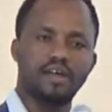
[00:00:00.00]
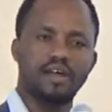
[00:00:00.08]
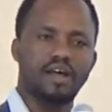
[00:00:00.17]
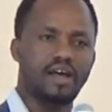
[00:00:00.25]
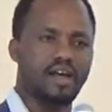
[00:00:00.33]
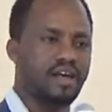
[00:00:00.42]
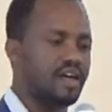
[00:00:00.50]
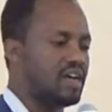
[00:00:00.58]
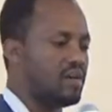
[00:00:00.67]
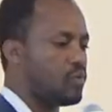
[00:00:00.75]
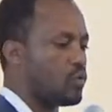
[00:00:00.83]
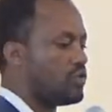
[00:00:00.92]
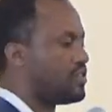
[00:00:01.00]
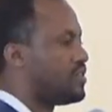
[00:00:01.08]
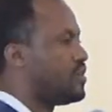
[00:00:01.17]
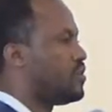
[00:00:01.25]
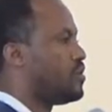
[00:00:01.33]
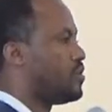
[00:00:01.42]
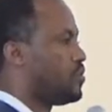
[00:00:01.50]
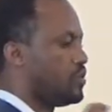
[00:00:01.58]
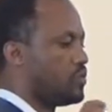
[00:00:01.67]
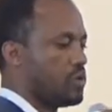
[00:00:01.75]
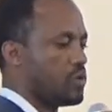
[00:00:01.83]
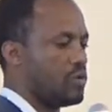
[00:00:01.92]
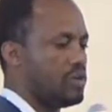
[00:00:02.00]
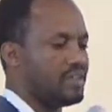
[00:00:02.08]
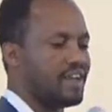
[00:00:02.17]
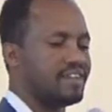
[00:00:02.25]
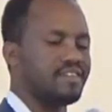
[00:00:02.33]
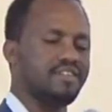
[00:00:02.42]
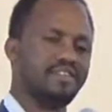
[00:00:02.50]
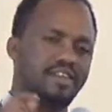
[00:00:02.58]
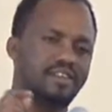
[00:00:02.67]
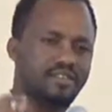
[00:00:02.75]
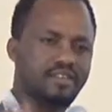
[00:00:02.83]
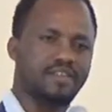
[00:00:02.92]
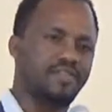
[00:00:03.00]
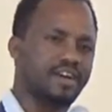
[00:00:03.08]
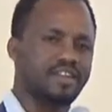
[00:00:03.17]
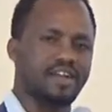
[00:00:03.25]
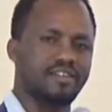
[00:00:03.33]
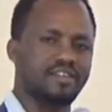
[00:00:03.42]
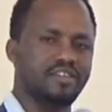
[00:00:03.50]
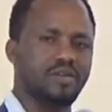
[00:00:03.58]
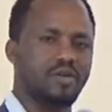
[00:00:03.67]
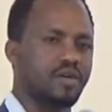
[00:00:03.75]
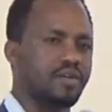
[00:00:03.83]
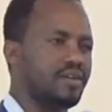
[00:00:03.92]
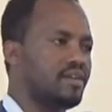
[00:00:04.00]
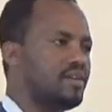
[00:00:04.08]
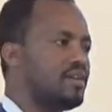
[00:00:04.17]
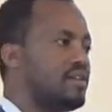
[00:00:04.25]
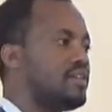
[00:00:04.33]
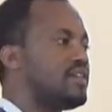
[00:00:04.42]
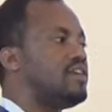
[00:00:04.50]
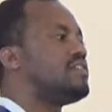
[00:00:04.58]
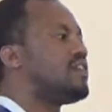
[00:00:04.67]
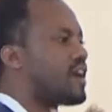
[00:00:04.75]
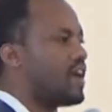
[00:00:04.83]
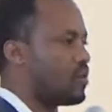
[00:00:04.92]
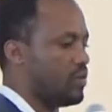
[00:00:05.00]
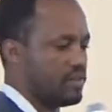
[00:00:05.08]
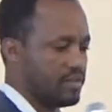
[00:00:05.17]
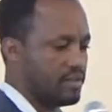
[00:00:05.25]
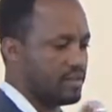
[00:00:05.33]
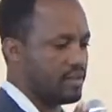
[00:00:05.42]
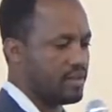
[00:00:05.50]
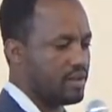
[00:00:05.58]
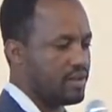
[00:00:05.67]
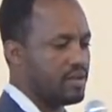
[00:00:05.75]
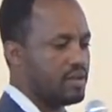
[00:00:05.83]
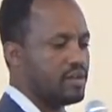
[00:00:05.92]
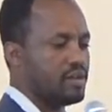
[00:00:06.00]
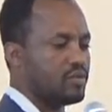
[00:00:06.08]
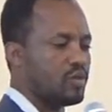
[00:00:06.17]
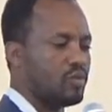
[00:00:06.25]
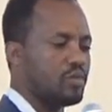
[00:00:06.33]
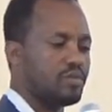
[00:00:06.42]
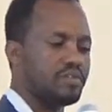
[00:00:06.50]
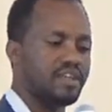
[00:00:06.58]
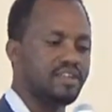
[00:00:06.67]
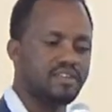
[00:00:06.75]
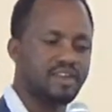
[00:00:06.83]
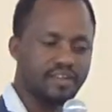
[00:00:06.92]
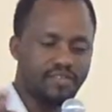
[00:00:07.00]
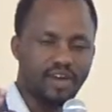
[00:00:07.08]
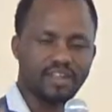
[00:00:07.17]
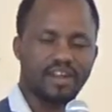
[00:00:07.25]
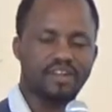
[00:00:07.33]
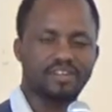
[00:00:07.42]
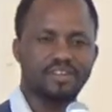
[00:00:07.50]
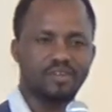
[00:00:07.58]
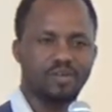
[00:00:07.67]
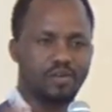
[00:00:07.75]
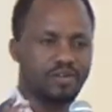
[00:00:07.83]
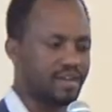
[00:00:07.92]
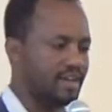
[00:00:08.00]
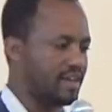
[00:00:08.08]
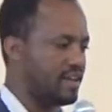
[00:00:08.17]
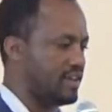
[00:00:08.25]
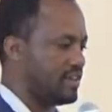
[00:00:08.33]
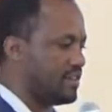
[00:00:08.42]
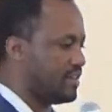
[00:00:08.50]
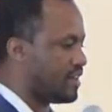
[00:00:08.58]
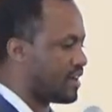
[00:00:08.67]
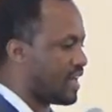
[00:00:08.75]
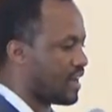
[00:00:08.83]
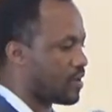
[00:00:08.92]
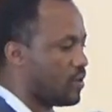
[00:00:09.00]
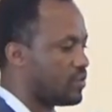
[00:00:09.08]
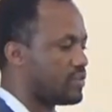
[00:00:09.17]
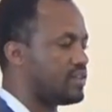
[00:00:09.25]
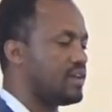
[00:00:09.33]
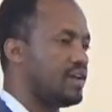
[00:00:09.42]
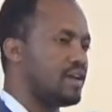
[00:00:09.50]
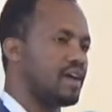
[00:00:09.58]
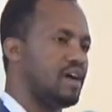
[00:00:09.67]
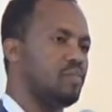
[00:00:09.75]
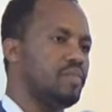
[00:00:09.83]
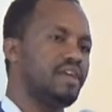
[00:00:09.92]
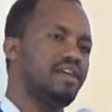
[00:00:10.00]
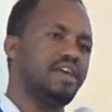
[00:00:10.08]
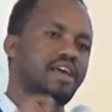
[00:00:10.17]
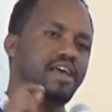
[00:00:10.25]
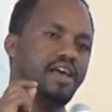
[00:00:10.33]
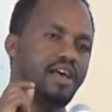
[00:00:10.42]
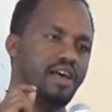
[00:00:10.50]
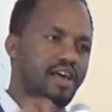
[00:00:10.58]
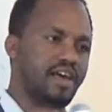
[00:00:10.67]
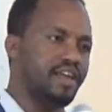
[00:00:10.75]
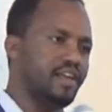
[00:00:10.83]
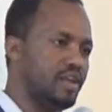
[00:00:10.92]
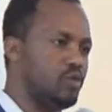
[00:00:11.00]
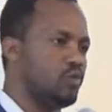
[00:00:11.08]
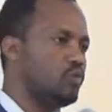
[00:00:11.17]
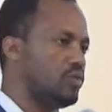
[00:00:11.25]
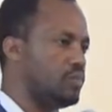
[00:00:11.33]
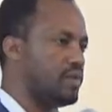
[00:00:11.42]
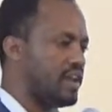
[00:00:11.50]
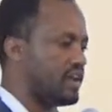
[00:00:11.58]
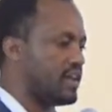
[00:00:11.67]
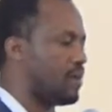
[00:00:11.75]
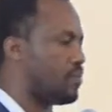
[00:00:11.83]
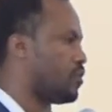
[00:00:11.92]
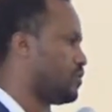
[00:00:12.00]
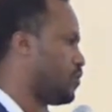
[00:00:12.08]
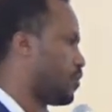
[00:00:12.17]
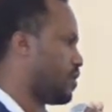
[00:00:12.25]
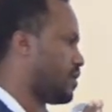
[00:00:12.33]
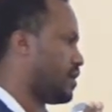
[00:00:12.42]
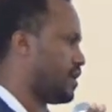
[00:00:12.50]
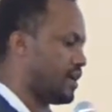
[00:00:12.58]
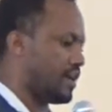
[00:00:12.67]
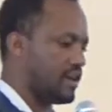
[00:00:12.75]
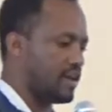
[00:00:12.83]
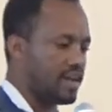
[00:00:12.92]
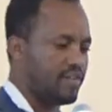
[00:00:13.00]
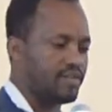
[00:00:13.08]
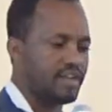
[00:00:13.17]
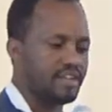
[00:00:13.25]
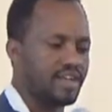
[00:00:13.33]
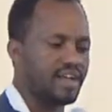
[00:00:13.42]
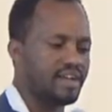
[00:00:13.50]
an approach which we call it as tensor factorization or tensor calculus. So tensor factorization or tensor calculus can be a new deep learning approach for graph data.